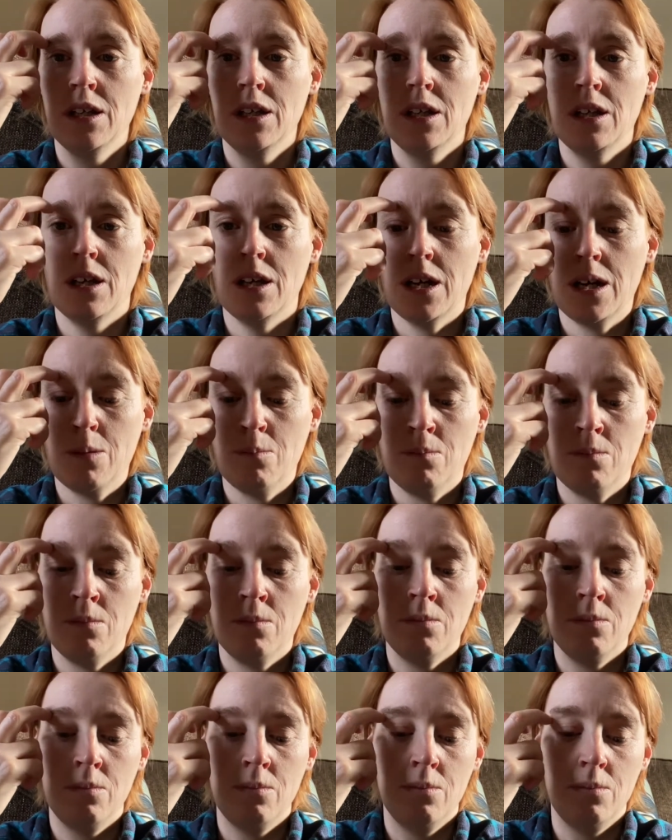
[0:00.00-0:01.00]

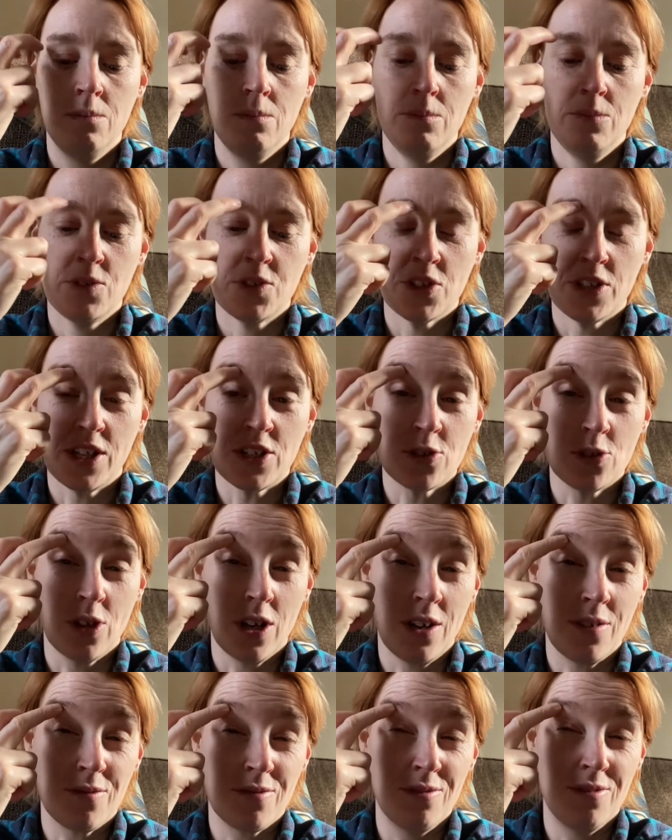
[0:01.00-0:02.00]
So that's all
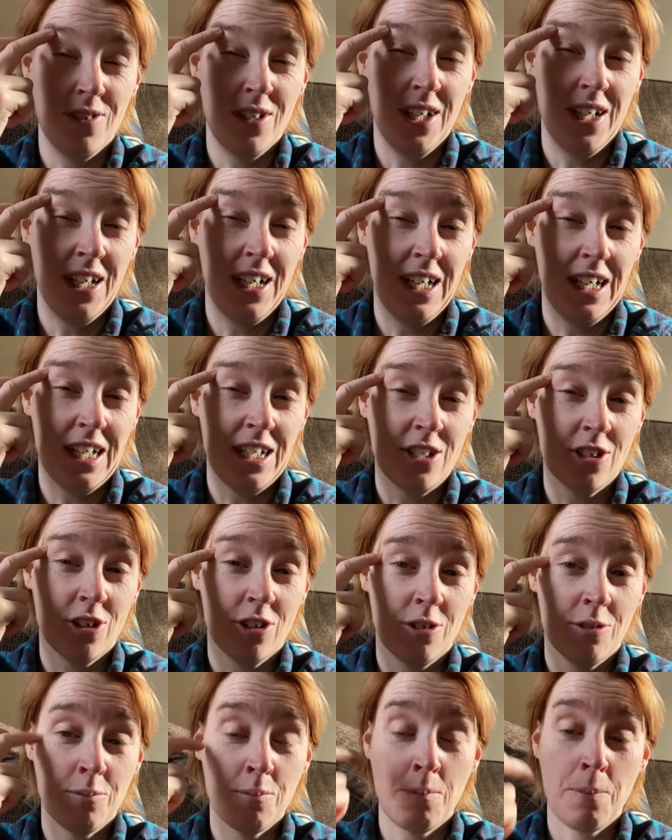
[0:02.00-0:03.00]
I've really done.